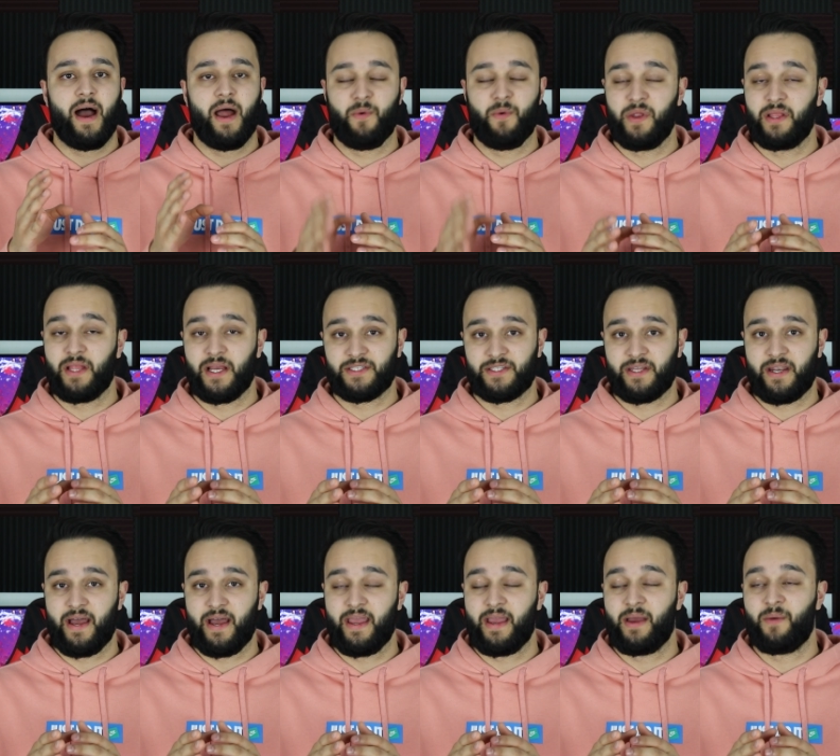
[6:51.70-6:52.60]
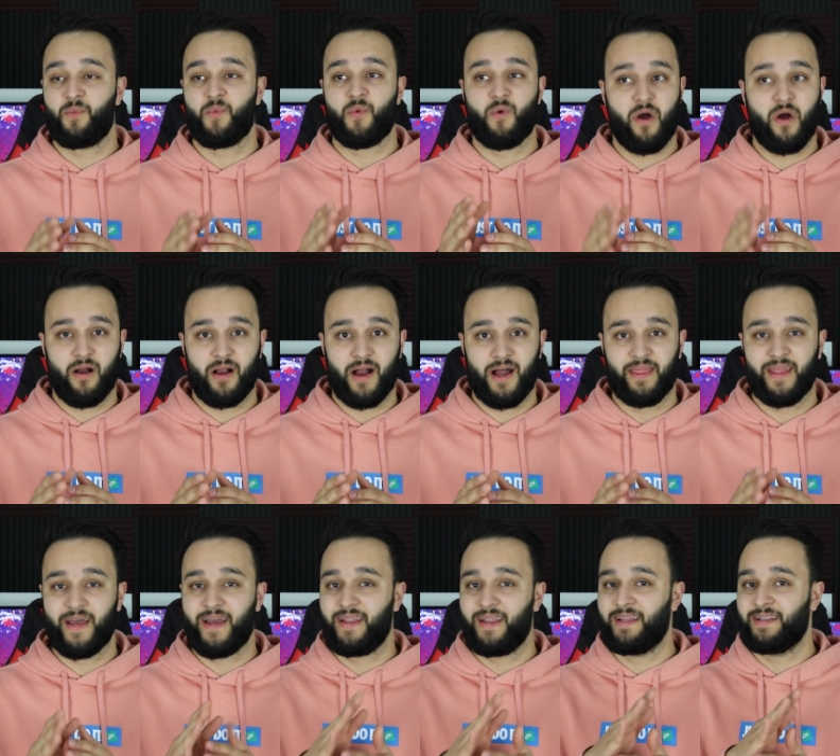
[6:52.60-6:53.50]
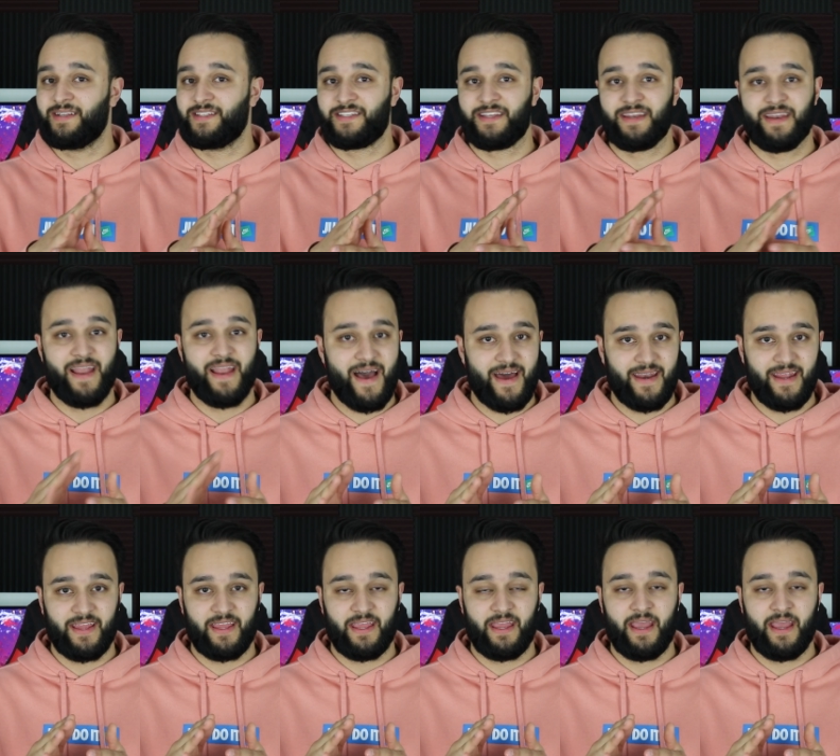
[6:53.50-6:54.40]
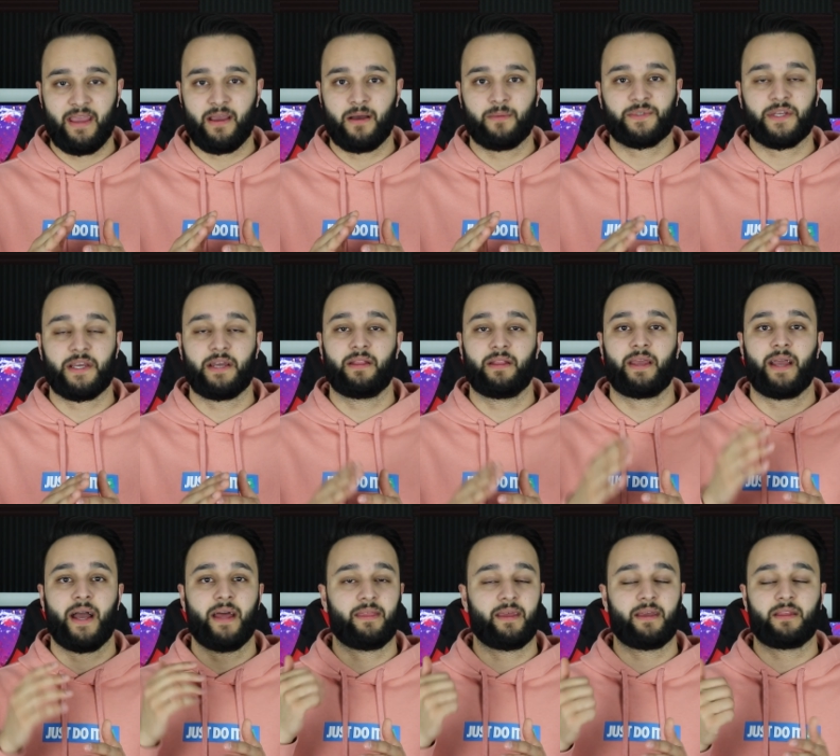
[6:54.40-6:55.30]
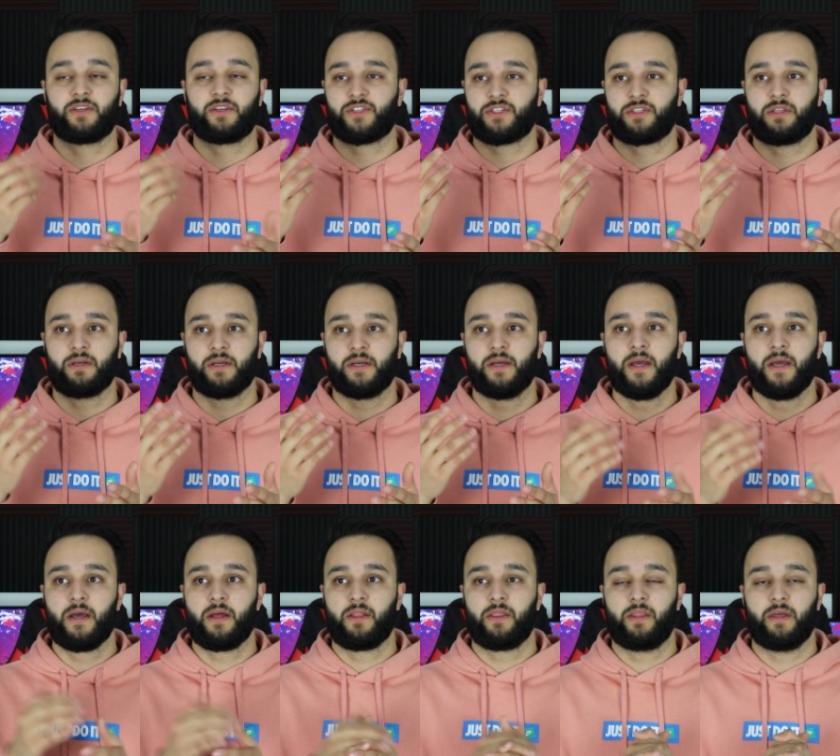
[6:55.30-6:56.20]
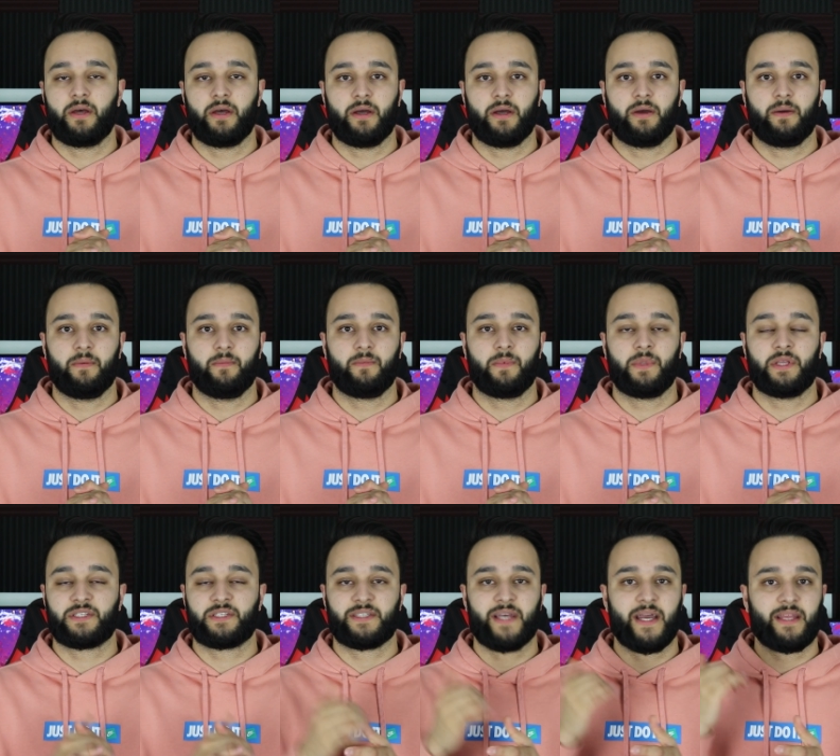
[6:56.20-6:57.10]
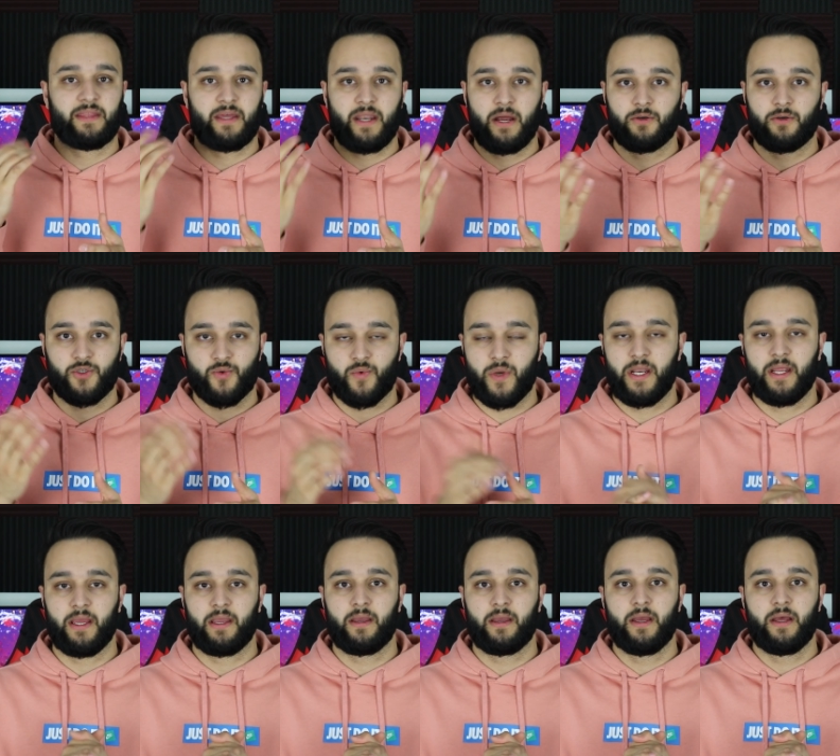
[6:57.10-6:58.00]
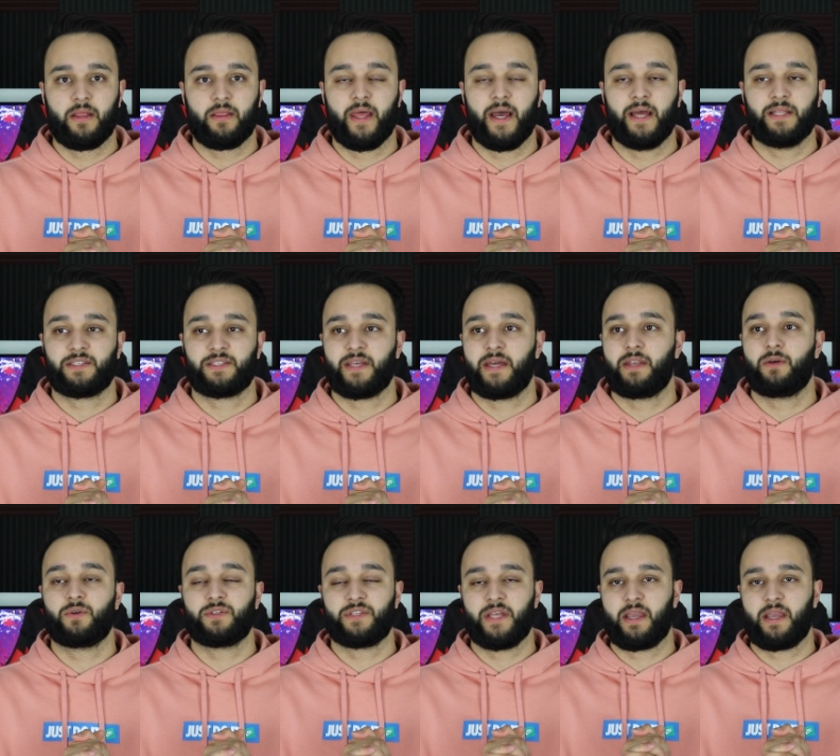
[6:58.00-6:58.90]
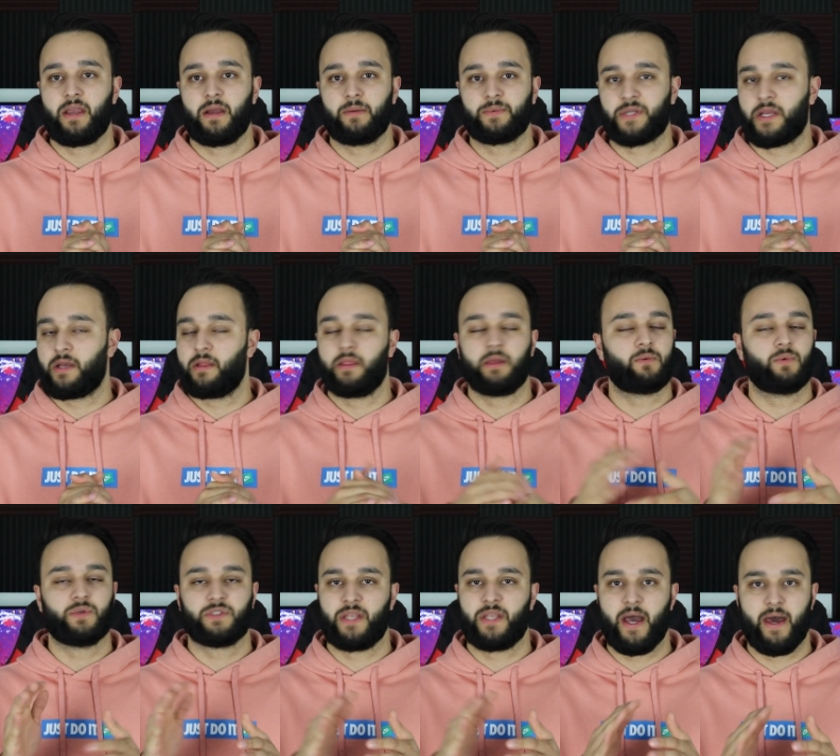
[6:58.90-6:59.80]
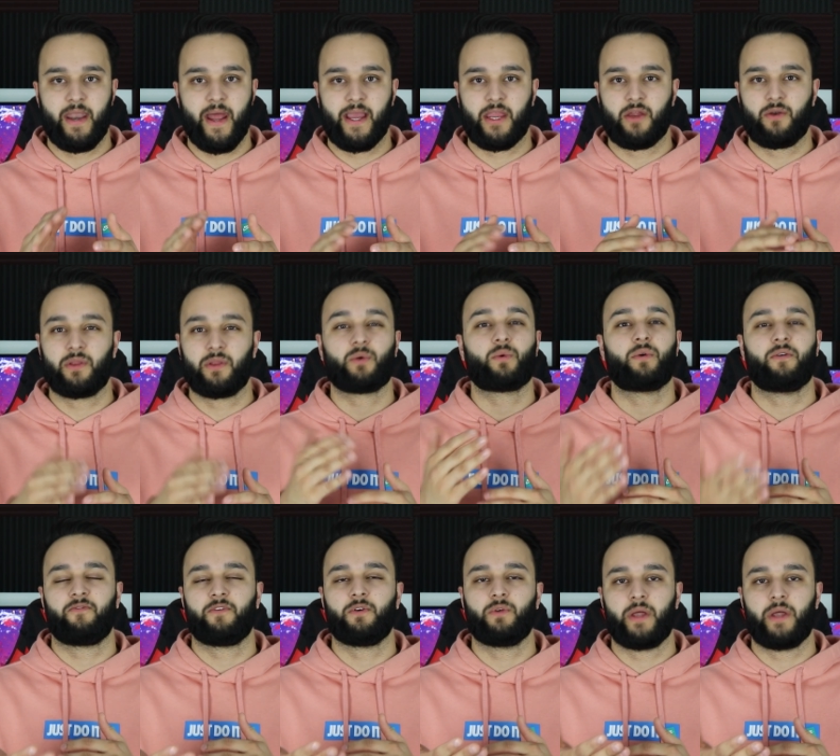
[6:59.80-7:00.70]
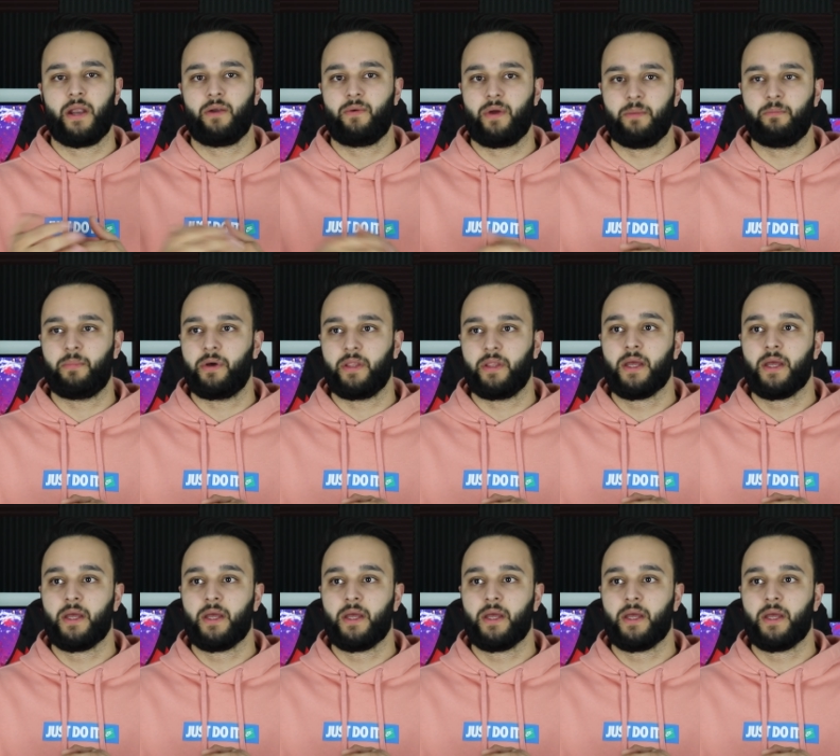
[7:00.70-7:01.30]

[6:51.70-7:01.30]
I realized that I am wrong on that. It is not 8K upscaling. I think just the site that I was reading that said it was 8K upscaling was not accurate. There were a few that I read,